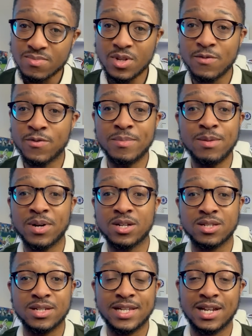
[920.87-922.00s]
For me
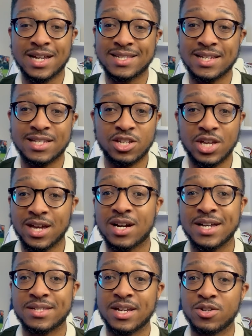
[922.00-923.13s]
personally, like I said, you get
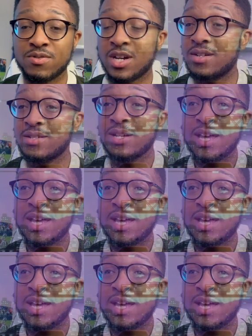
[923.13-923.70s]
Caicedo done,